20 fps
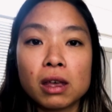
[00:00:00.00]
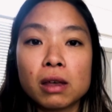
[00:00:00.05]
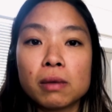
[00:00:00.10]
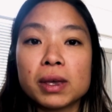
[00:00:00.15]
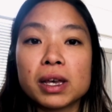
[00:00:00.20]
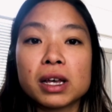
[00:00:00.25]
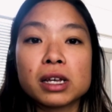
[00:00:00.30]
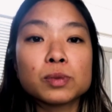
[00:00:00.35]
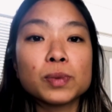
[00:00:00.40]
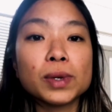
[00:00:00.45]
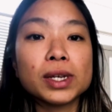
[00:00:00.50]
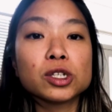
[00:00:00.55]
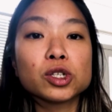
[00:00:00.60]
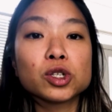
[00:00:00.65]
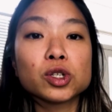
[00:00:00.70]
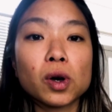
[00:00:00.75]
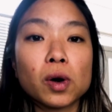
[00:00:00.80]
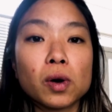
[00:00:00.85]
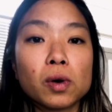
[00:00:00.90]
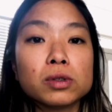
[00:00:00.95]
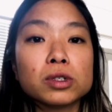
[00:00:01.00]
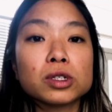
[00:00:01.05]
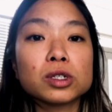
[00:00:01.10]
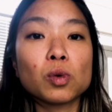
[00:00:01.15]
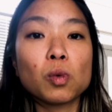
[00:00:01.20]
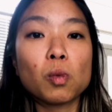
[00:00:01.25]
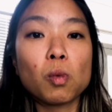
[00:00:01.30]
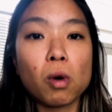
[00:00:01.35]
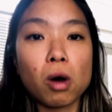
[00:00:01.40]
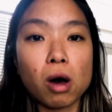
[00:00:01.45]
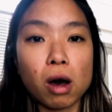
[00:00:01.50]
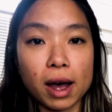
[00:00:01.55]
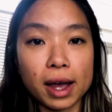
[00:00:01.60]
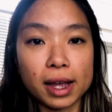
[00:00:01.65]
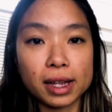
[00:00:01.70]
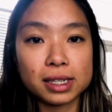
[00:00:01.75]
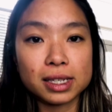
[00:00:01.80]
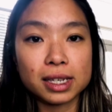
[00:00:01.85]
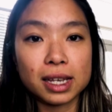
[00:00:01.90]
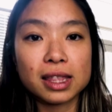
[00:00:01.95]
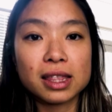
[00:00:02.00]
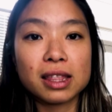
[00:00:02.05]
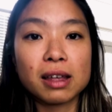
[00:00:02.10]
because we don't want